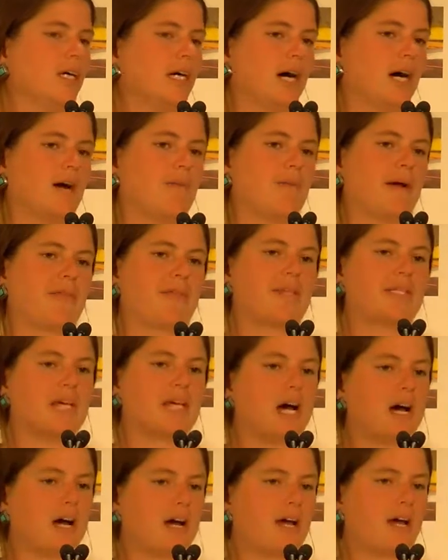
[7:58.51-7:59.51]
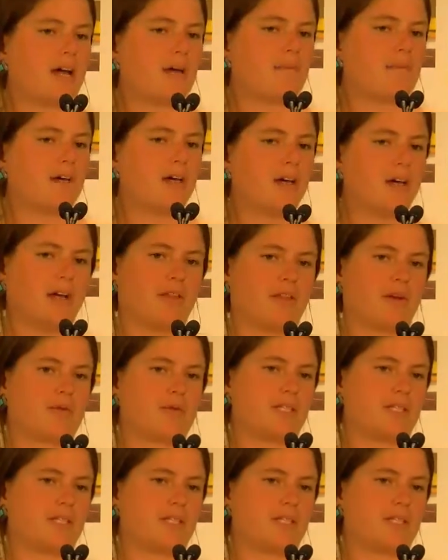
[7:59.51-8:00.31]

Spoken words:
At the time, there was